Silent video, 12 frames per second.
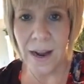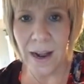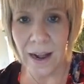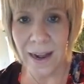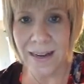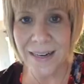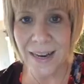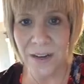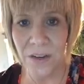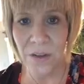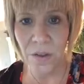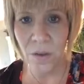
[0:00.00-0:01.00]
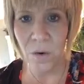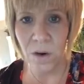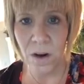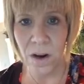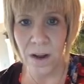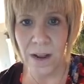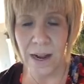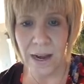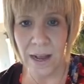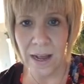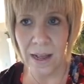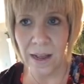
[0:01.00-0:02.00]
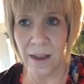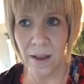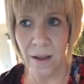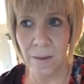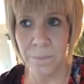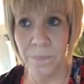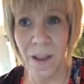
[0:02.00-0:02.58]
I take it to the Lord, and I